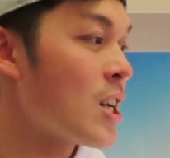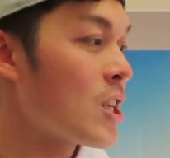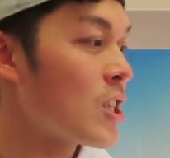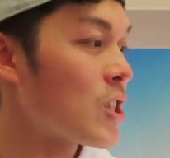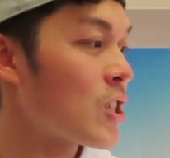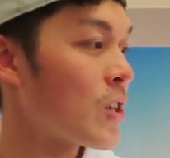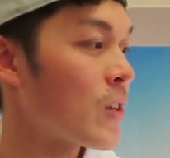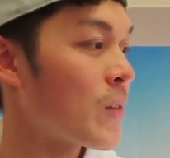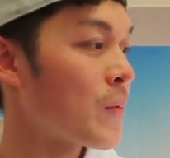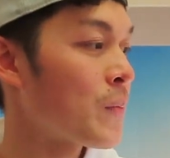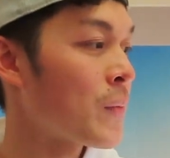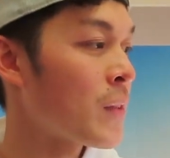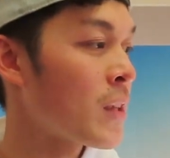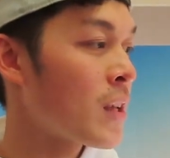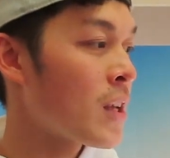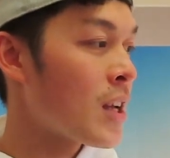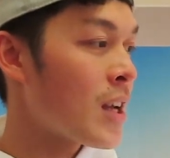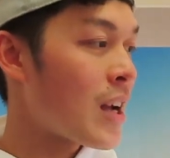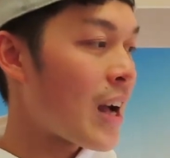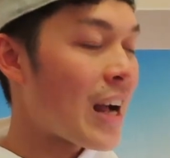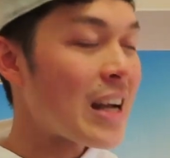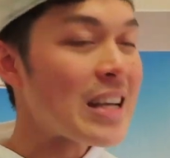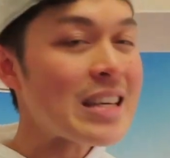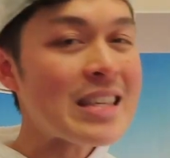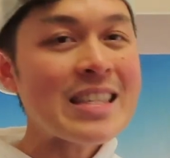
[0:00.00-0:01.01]
So,
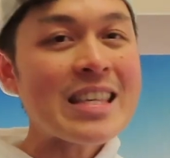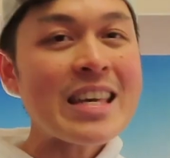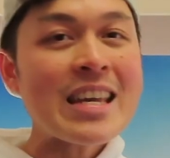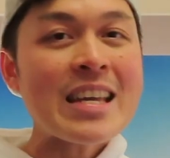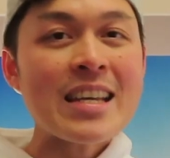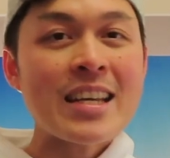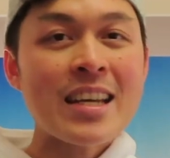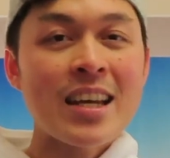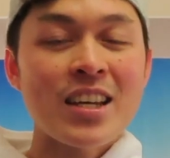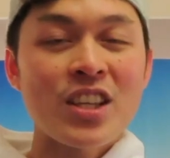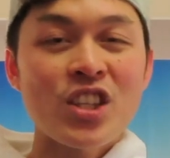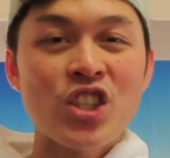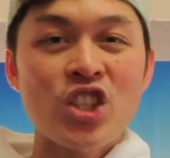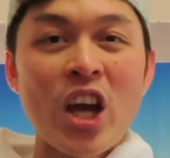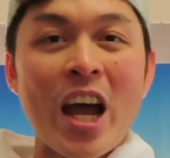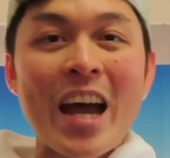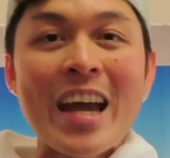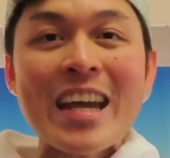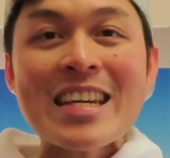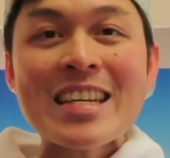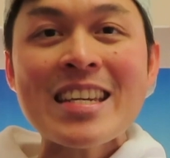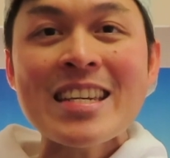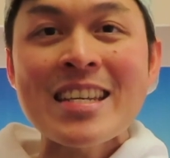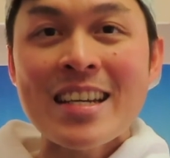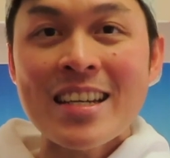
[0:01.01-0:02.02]
I think
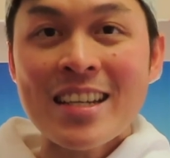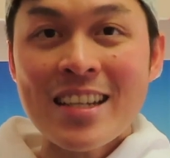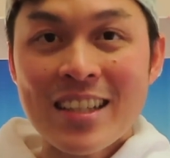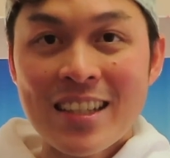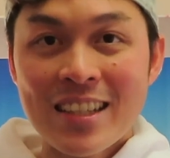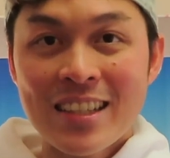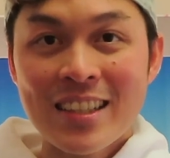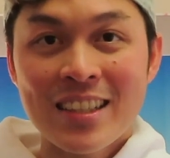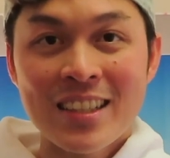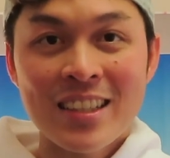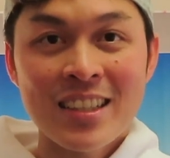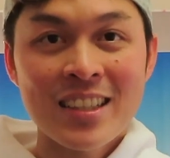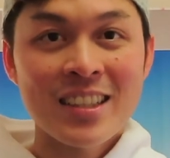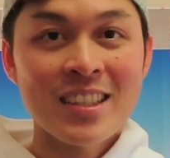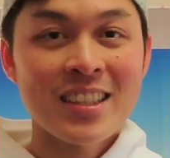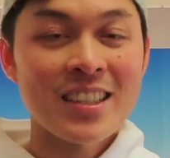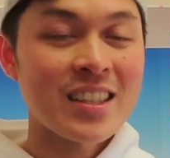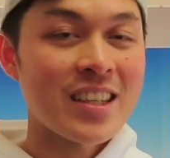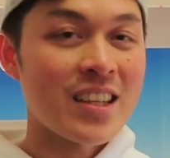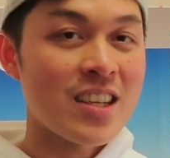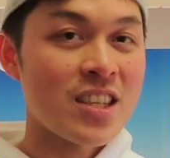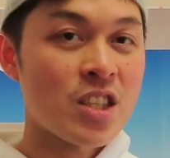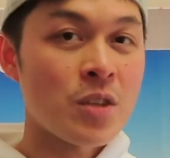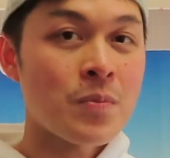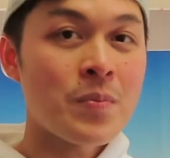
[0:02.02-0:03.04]
China
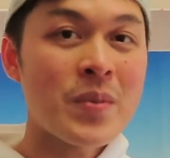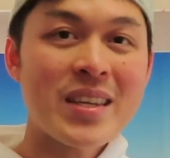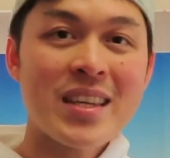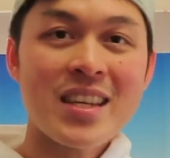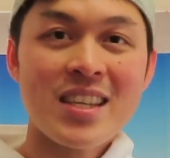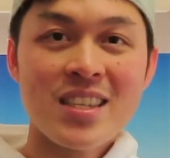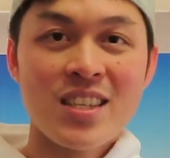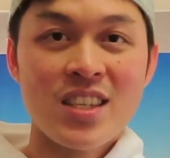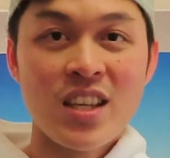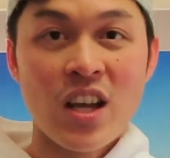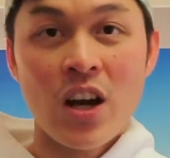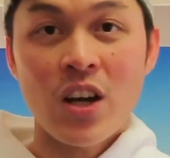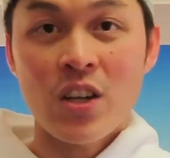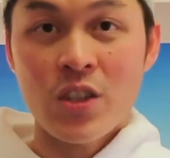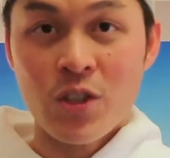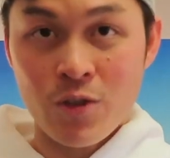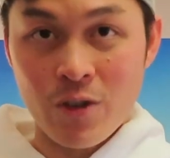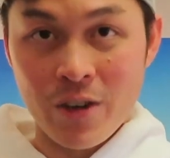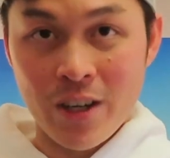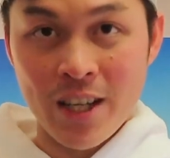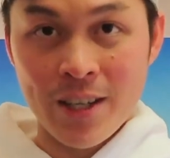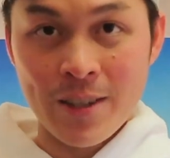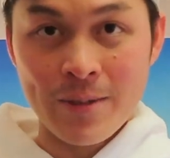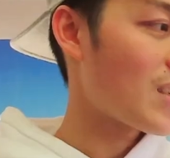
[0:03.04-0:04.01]
is the biggest country.